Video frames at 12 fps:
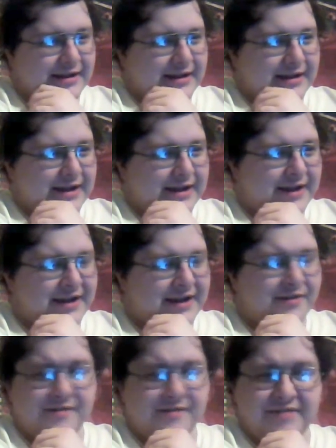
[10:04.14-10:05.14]
Now, I don't
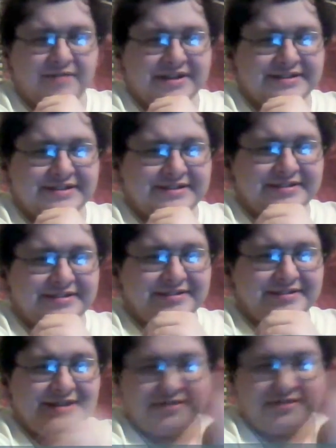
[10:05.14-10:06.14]
know if this
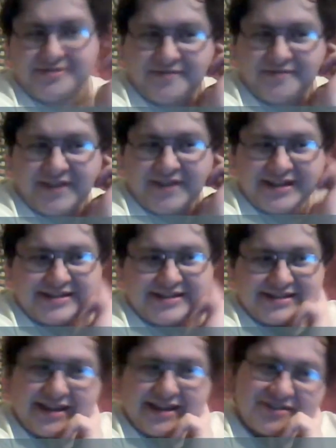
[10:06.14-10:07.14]
has also affected his
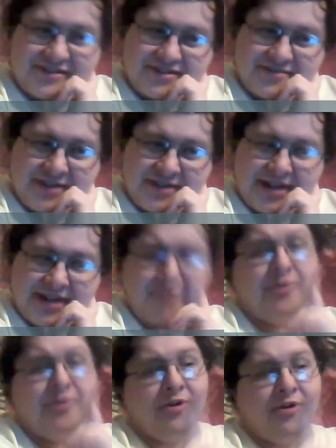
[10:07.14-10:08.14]
intelligence or not,
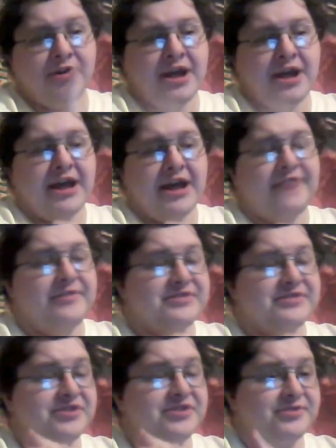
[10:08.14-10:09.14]
or if he was
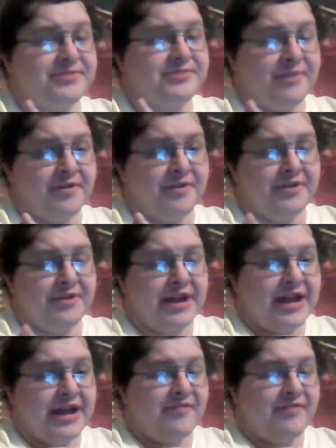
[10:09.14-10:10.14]
so smart
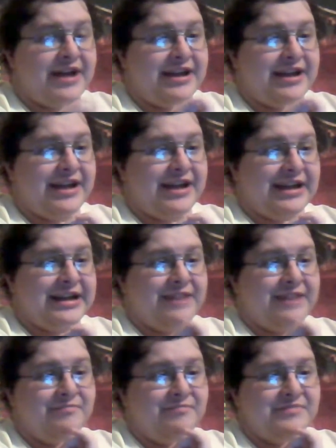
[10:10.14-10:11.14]
that
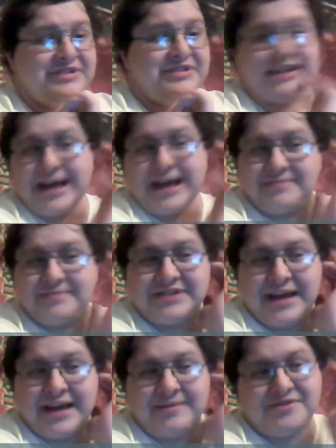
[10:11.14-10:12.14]
getting synapse
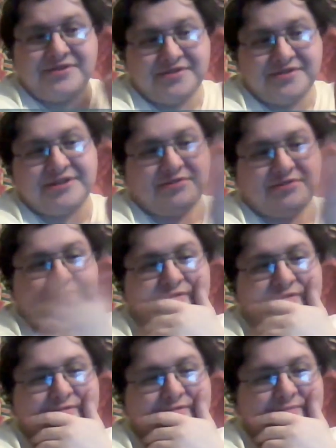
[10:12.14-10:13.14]
damage to
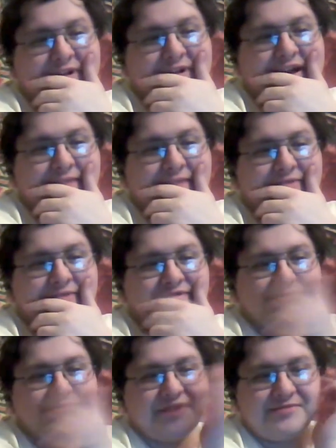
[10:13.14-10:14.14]
Transformers brain damage,
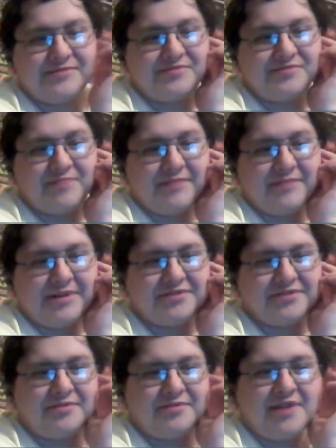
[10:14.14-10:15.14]
damage to his brain
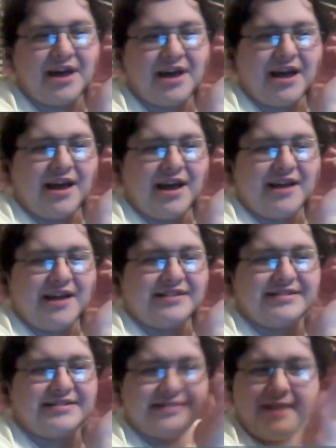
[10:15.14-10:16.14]
module,
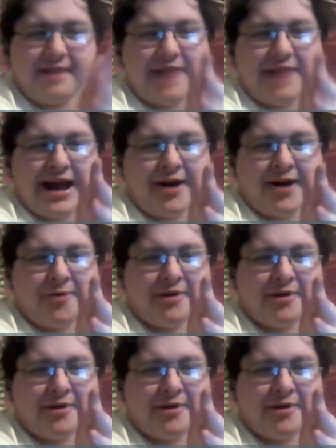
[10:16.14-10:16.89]
somehow